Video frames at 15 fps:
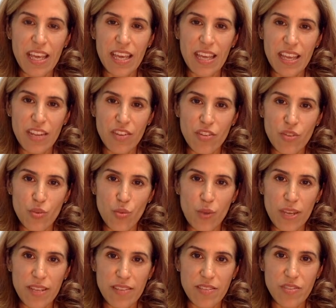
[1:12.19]
at other
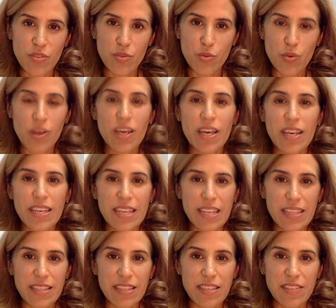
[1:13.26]
ways to
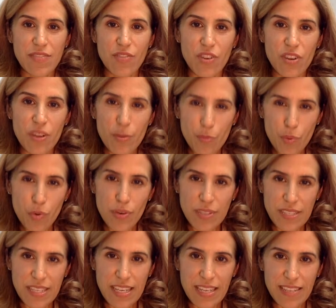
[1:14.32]
get these very
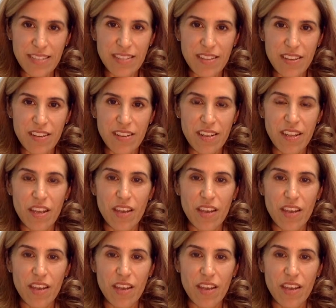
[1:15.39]
important tests done